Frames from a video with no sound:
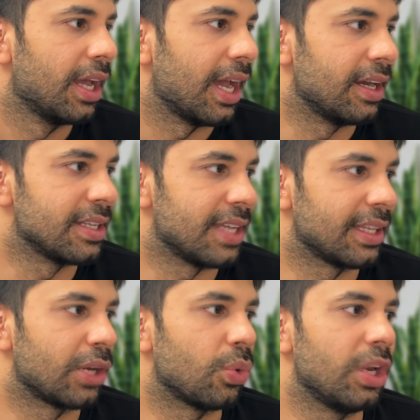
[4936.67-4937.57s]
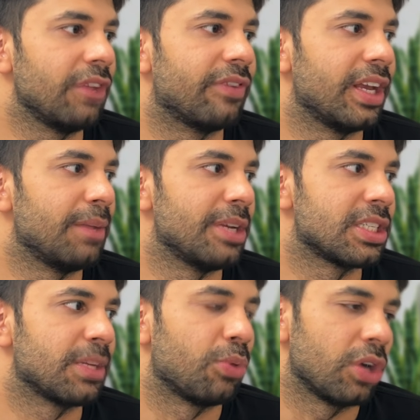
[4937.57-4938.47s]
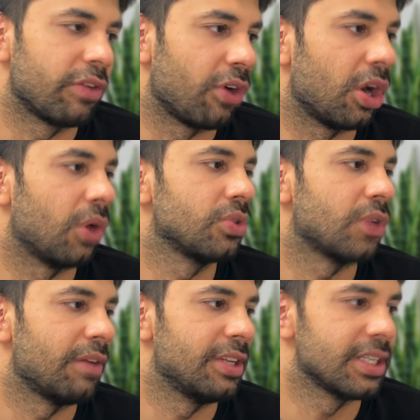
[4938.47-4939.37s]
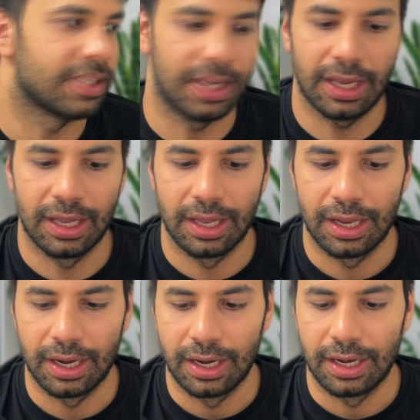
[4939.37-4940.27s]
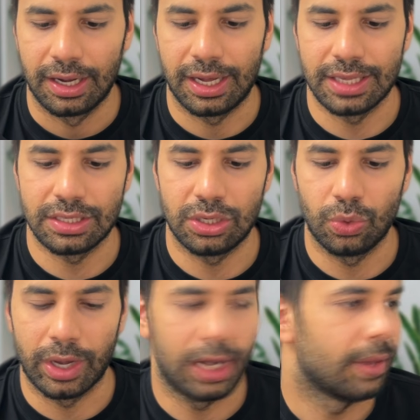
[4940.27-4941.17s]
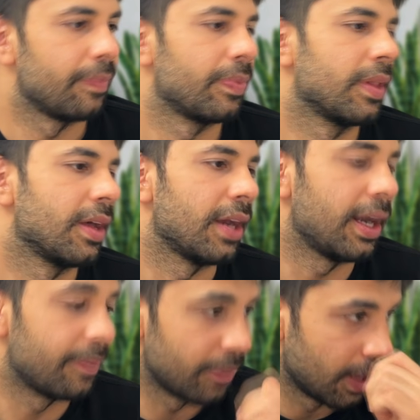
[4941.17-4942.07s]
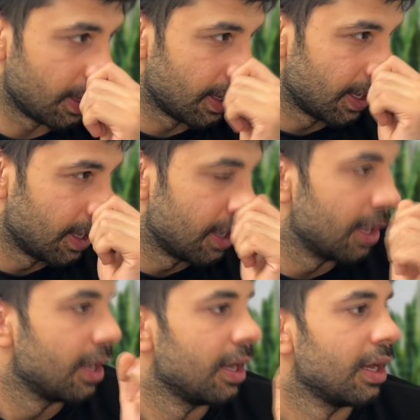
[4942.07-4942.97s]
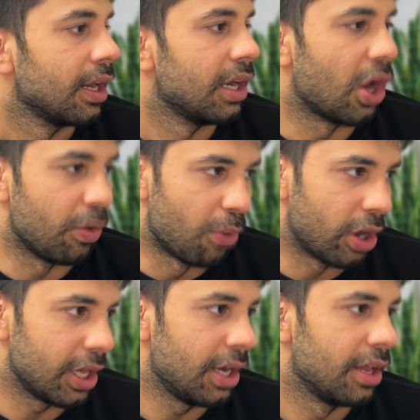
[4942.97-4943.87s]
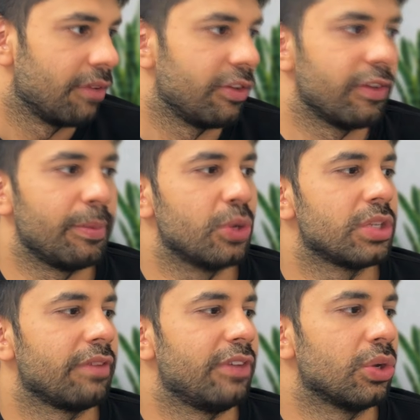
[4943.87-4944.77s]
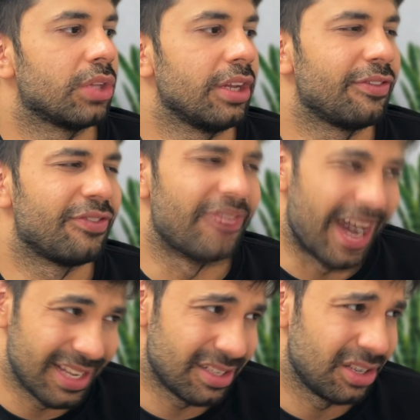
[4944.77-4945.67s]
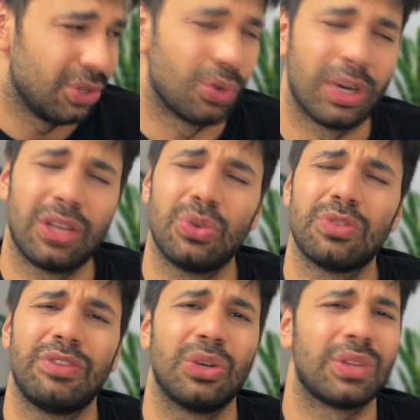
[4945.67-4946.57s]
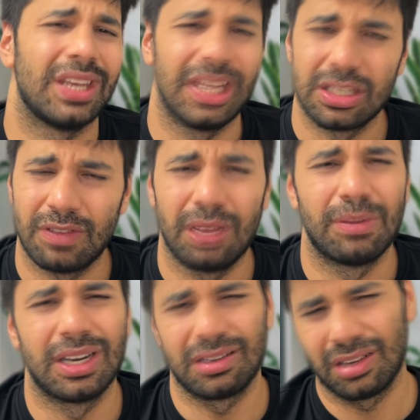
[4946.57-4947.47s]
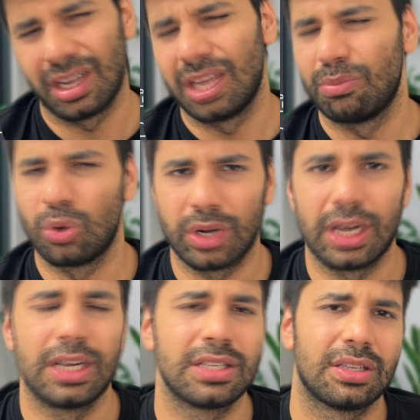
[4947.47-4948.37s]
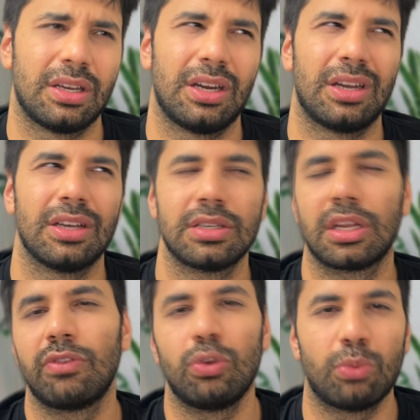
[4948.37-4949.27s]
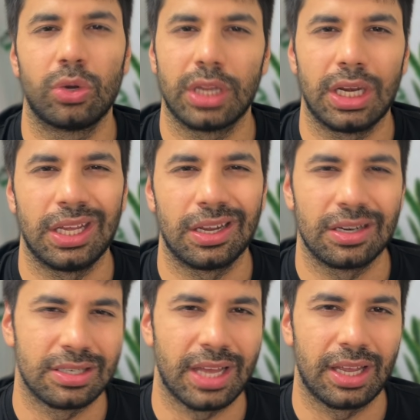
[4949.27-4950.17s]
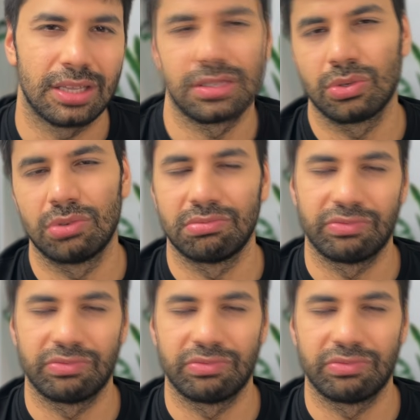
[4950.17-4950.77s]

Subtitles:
And it is saying that only one image supported for now. So I will just say test URL, right? Now model, we will be using Veo3 fast. You could have used Veo3 as well, but again, more credits. It doesn't give you more than 80 credits, I guess. So